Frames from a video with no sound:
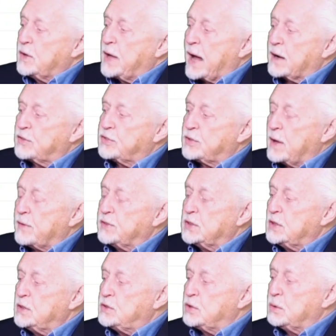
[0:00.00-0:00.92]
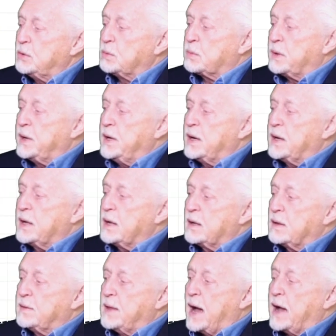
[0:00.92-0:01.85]
Got a seventy-two
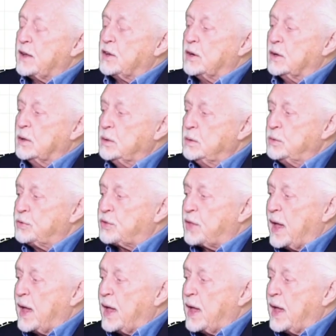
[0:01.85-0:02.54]
reading. Now you lose